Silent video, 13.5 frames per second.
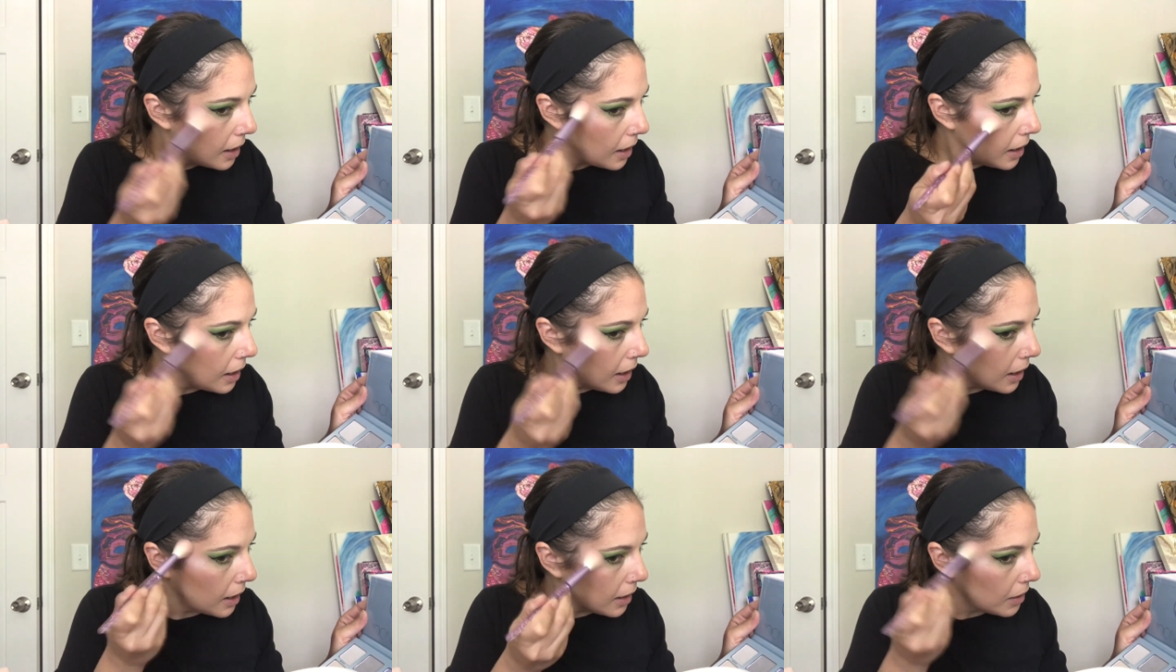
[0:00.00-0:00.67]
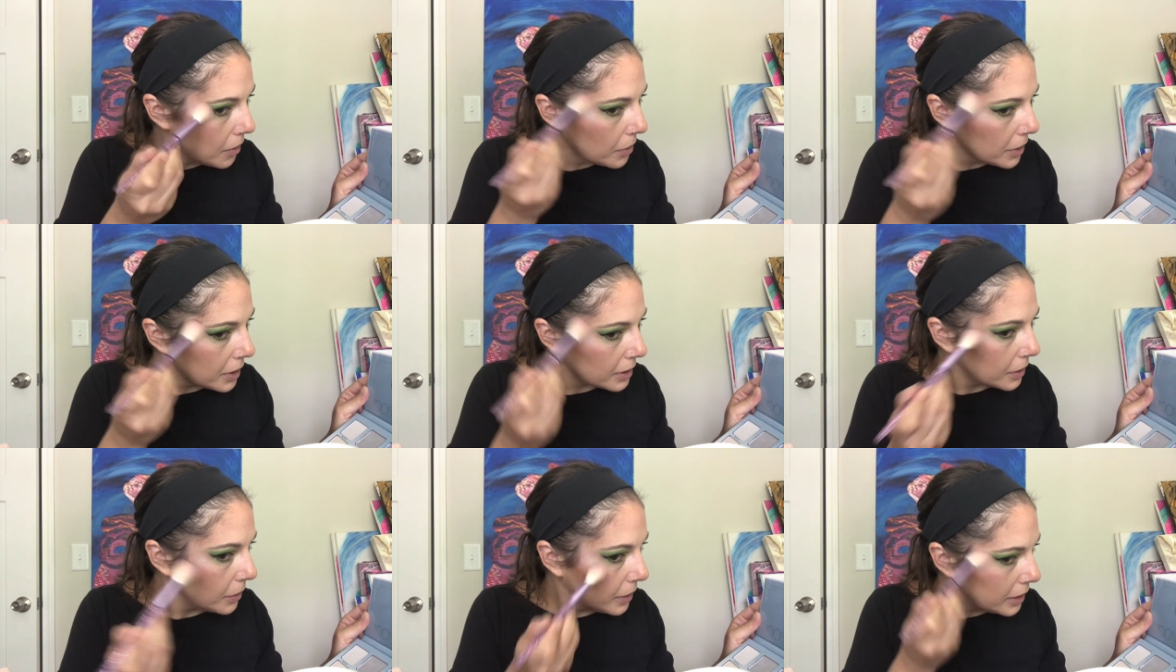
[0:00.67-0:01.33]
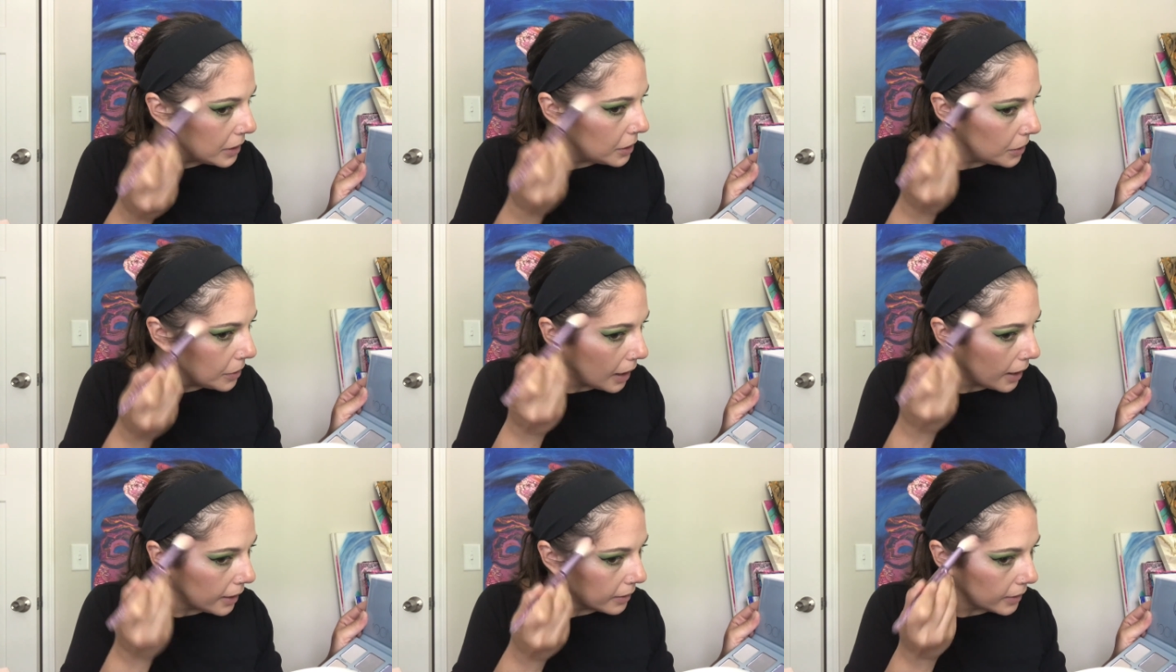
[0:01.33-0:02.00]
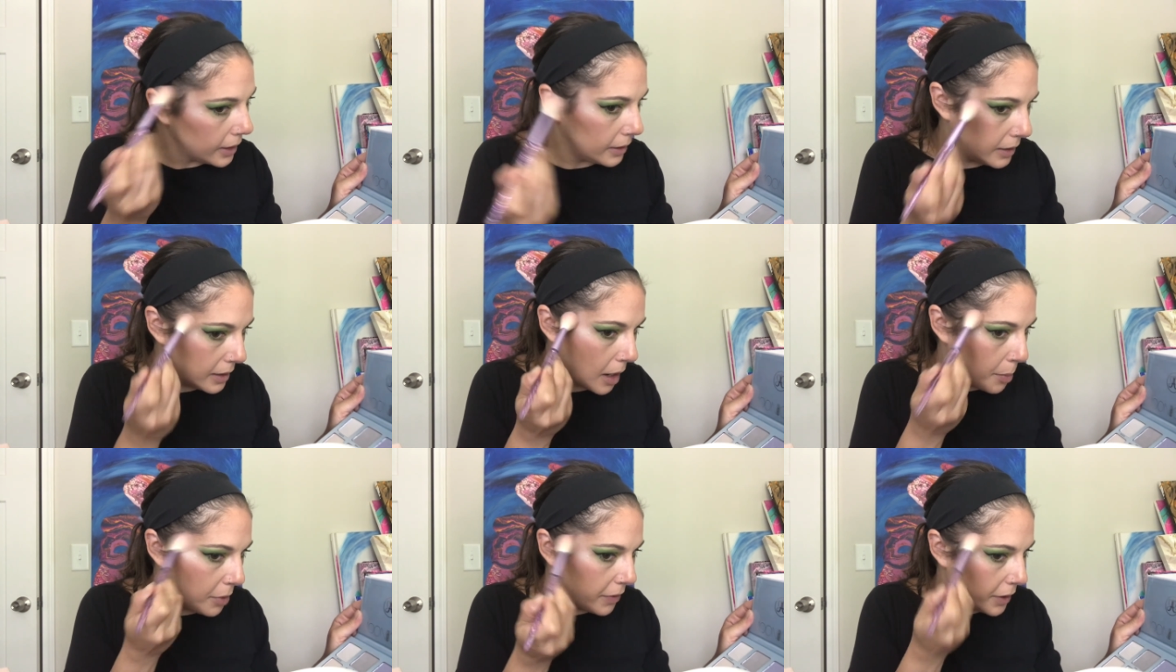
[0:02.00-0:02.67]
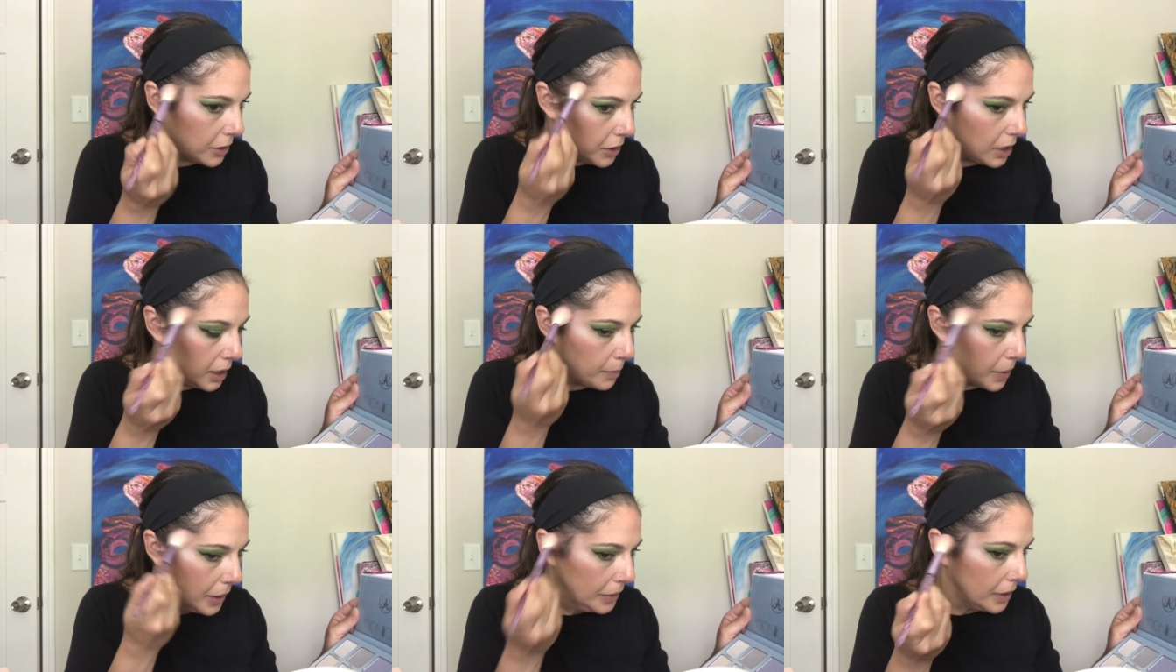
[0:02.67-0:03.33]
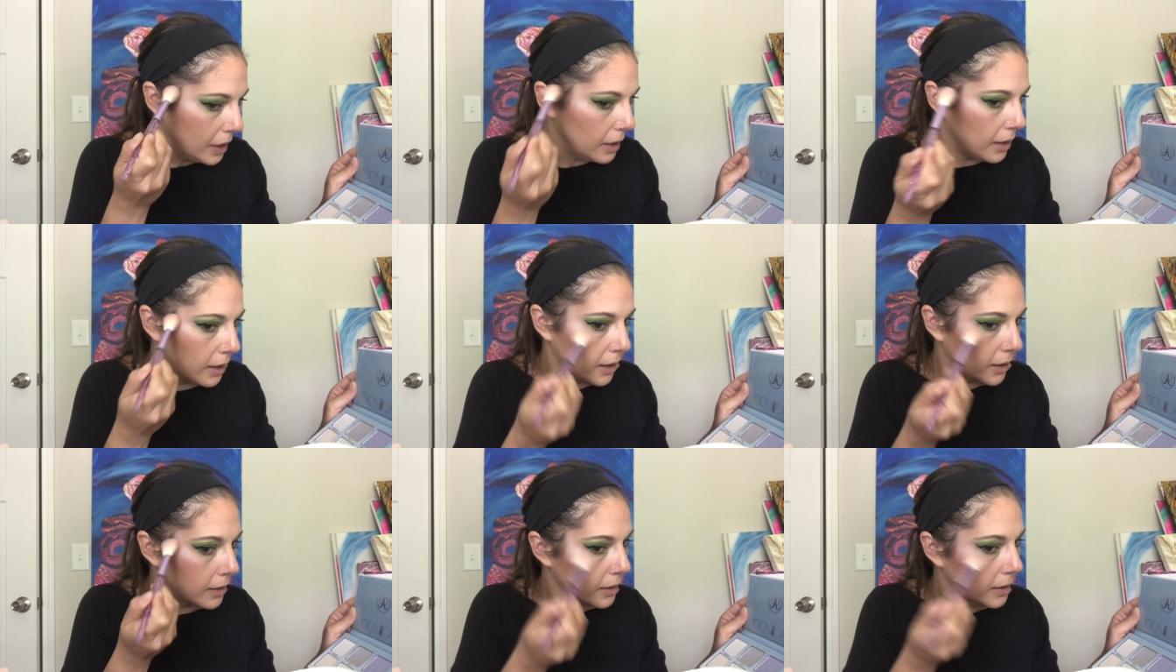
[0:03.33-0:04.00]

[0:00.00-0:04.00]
And we're just going to highlight top of our cheekbone here.